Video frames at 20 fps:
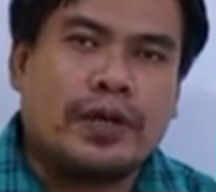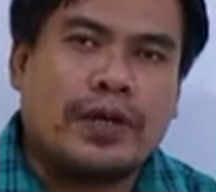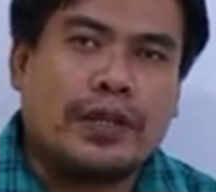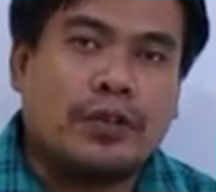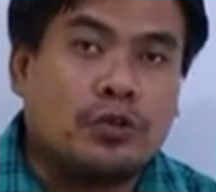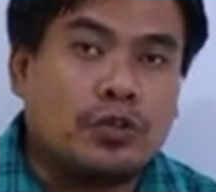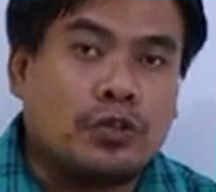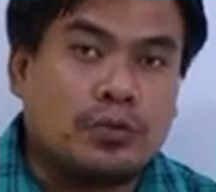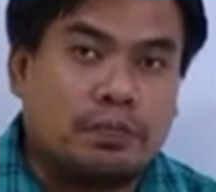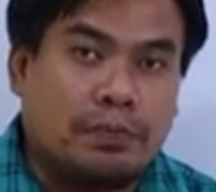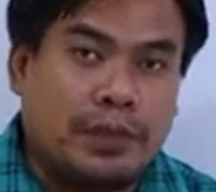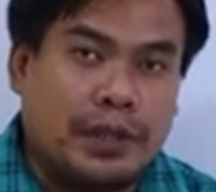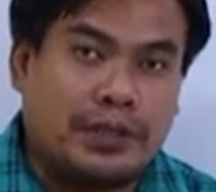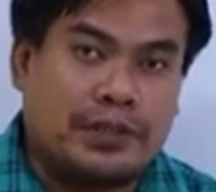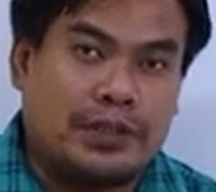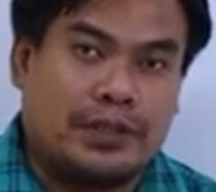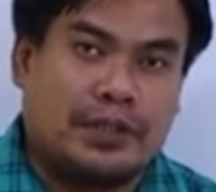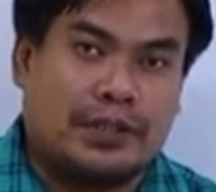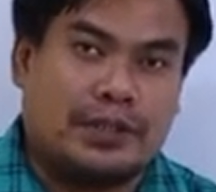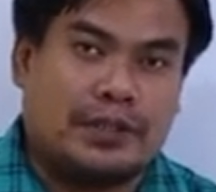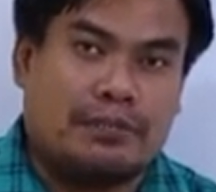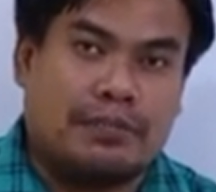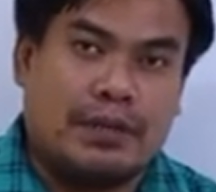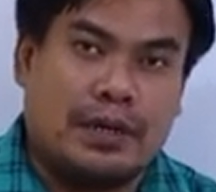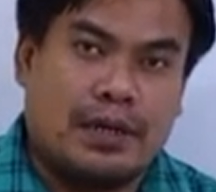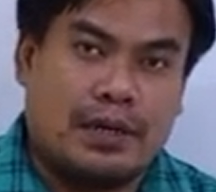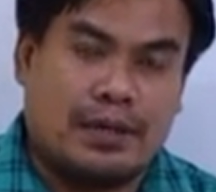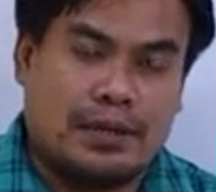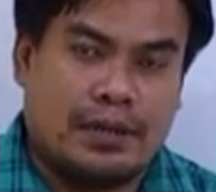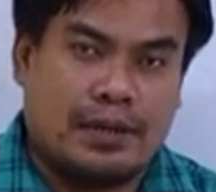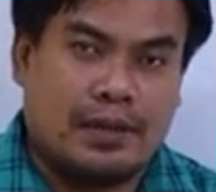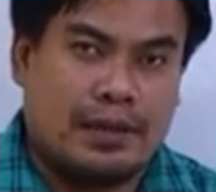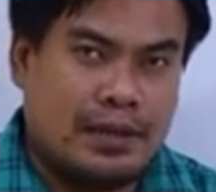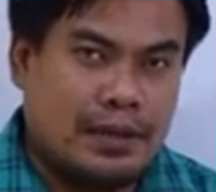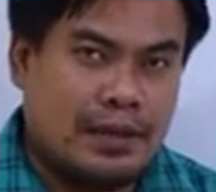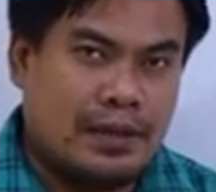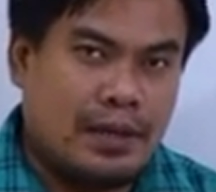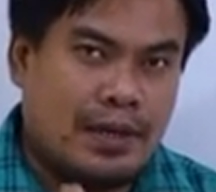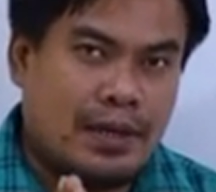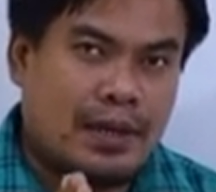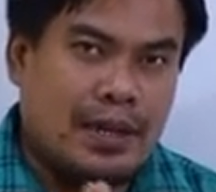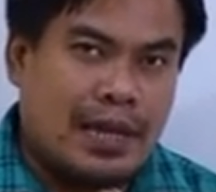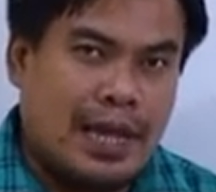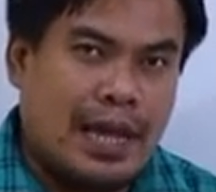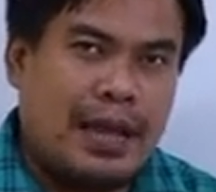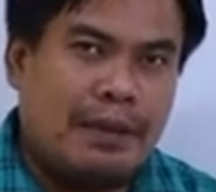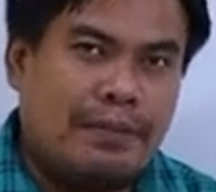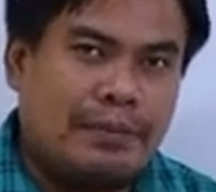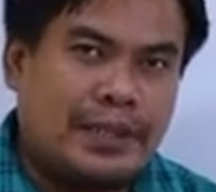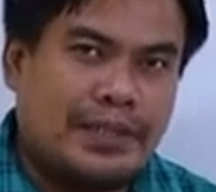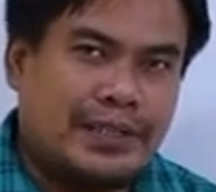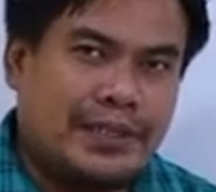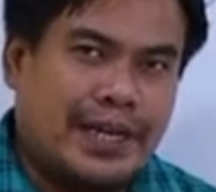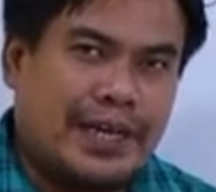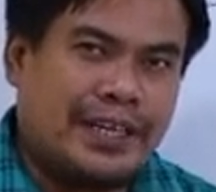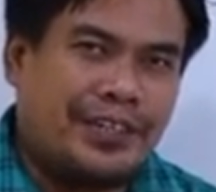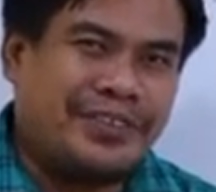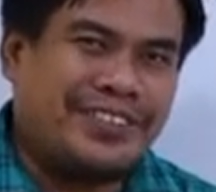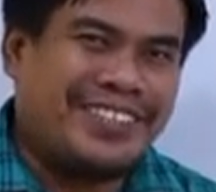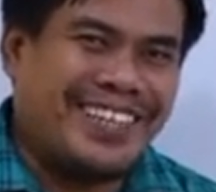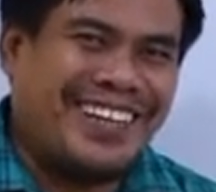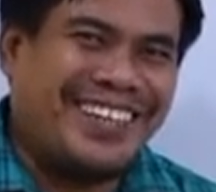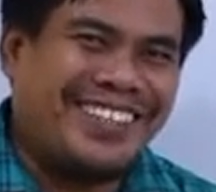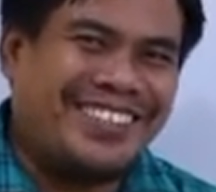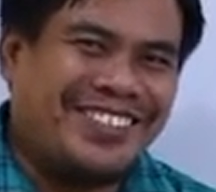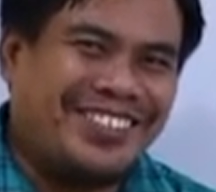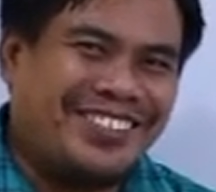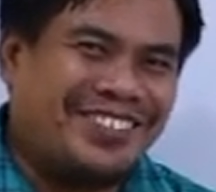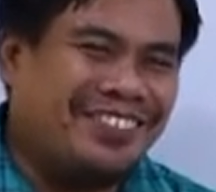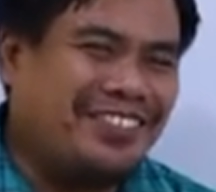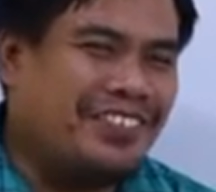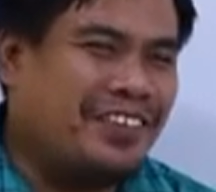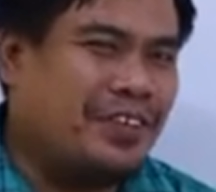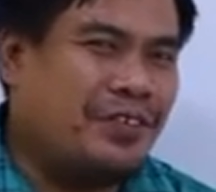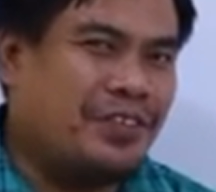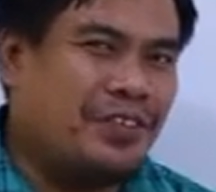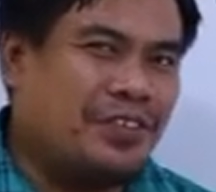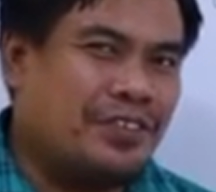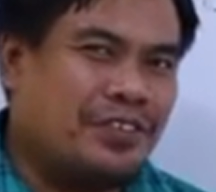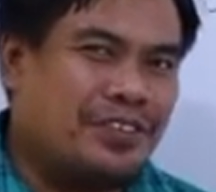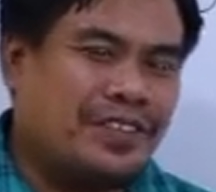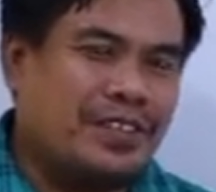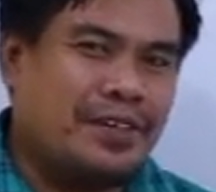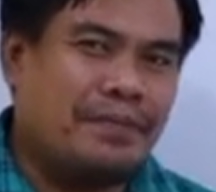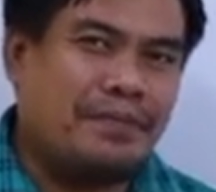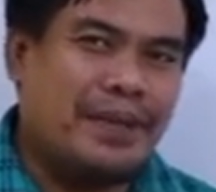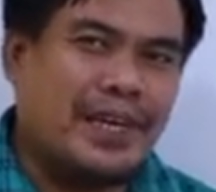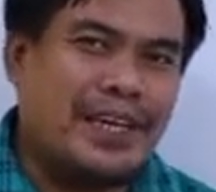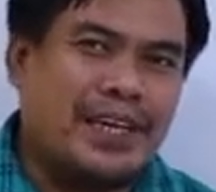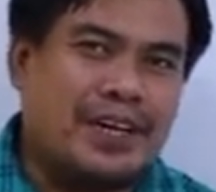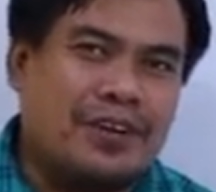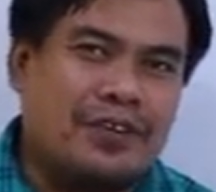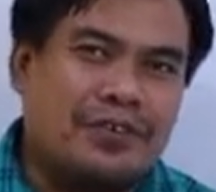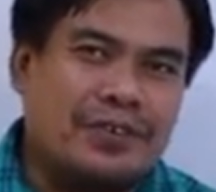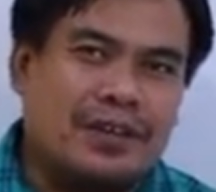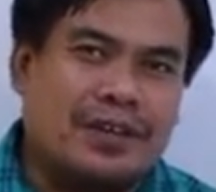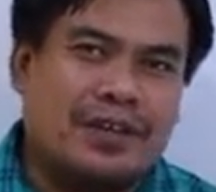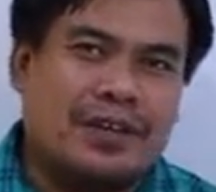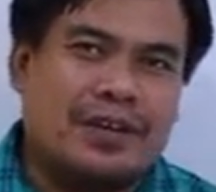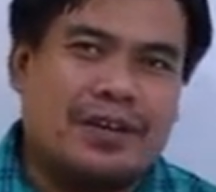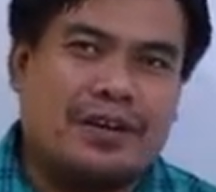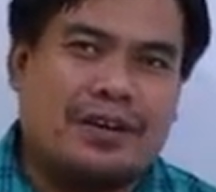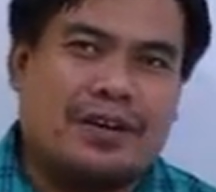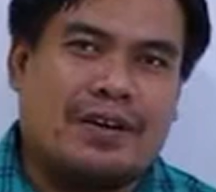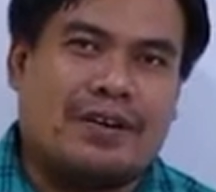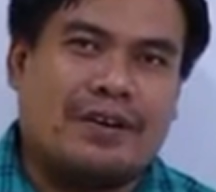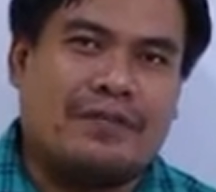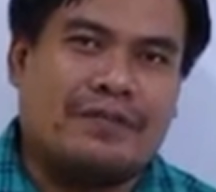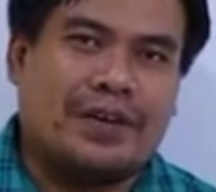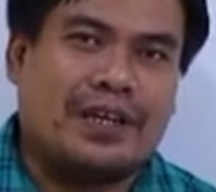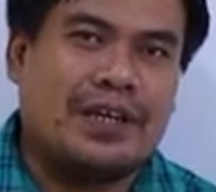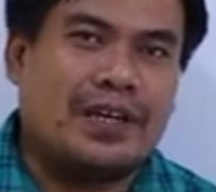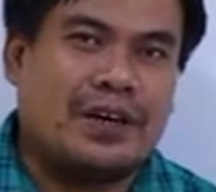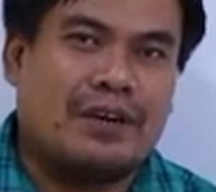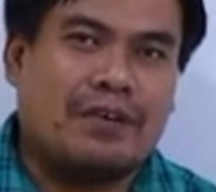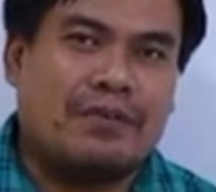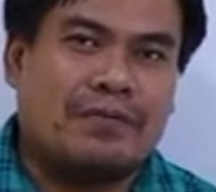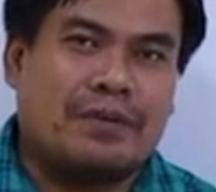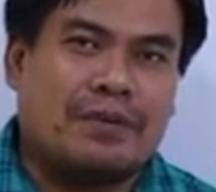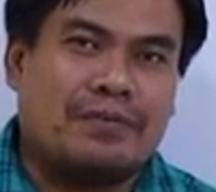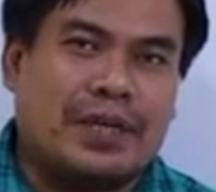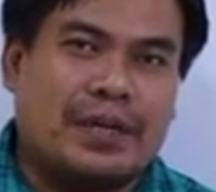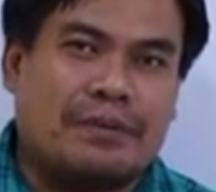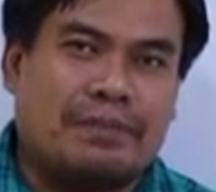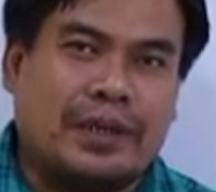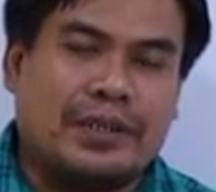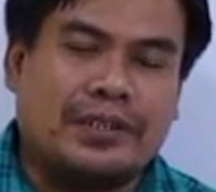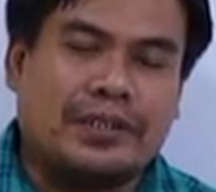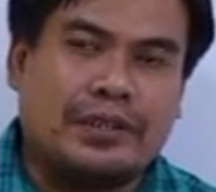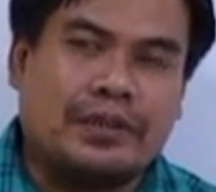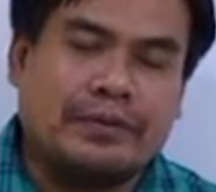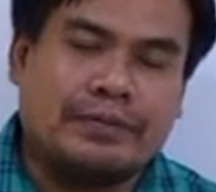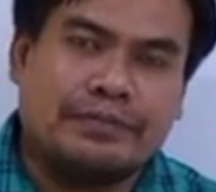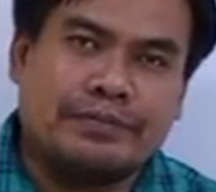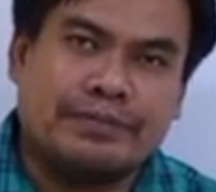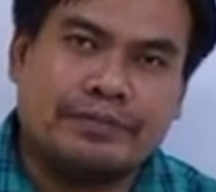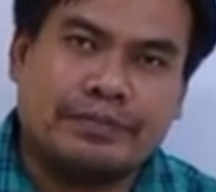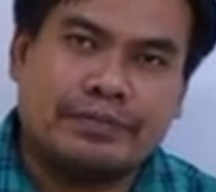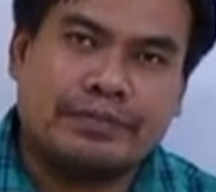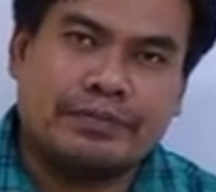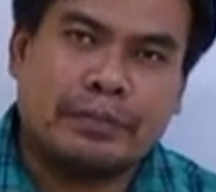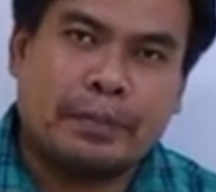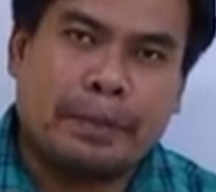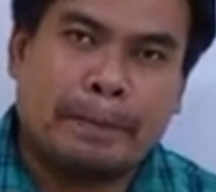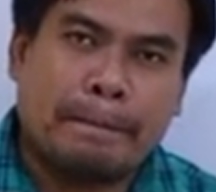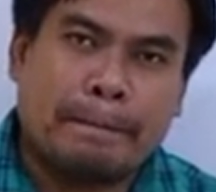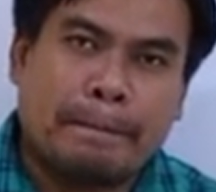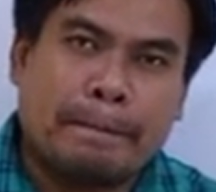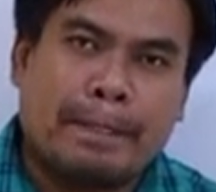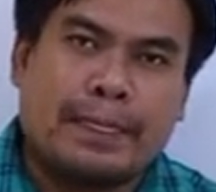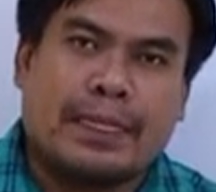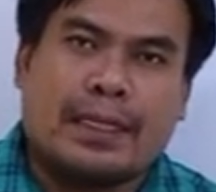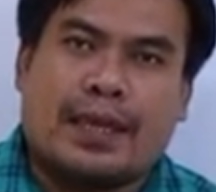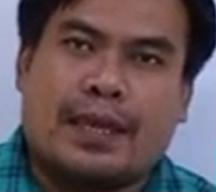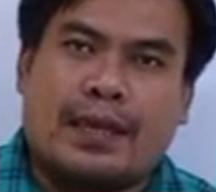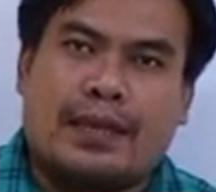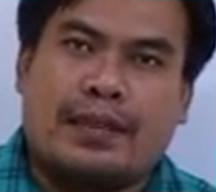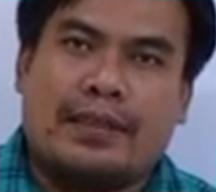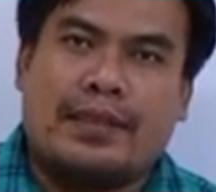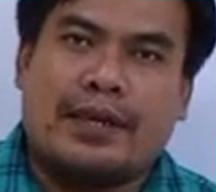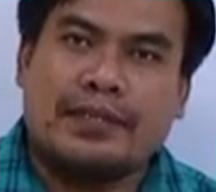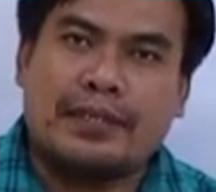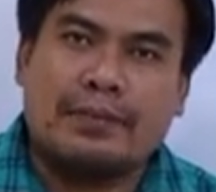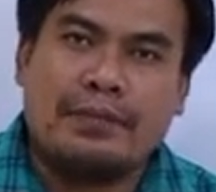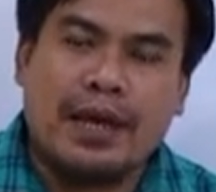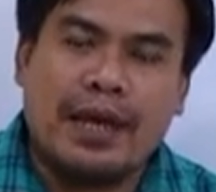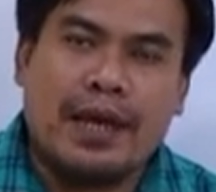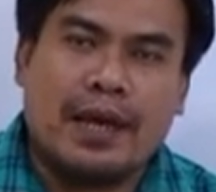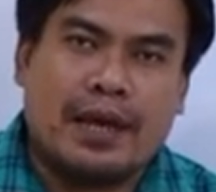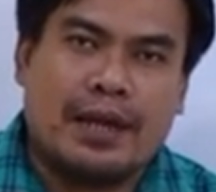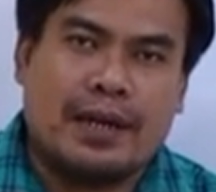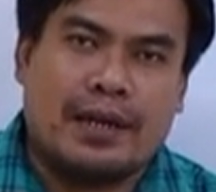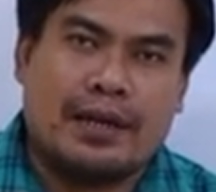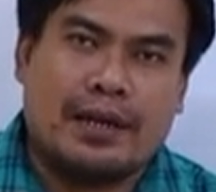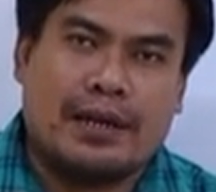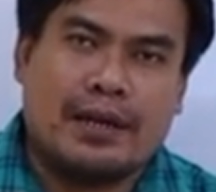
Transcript: at those pictures, but I'm just trying to challenge you if you could make out or figure out from that picture. There's a man